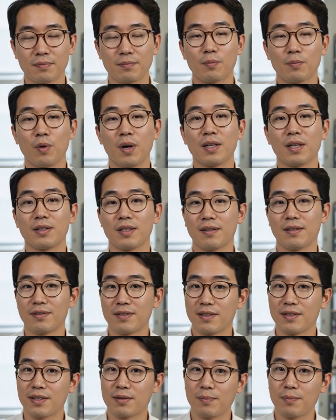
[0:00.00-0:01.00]
Wine
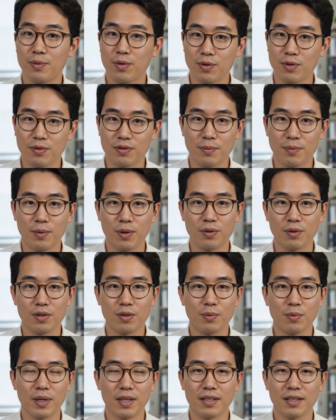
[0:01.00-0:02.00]
11's improved approach to
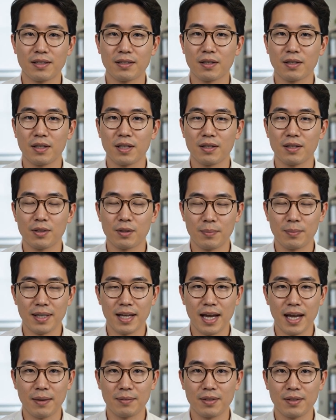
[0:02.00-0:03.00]
running 32-bit
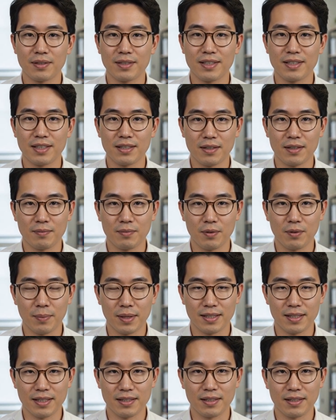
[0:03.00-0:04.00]
apps on
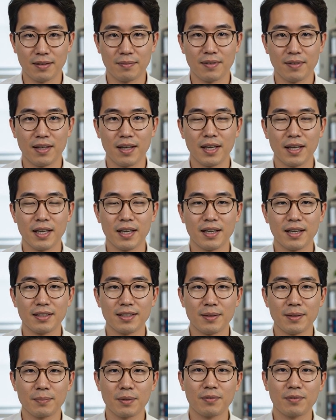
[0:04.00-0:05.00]
64-bit systems
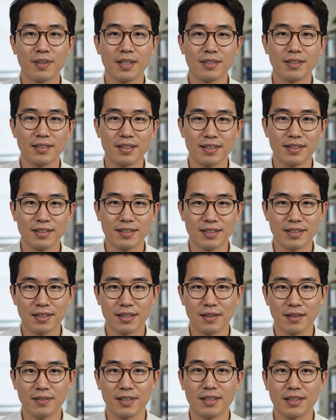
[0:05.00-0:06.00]
simplifies this
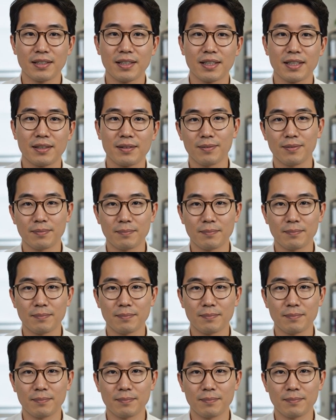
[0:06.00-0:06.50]
significantly,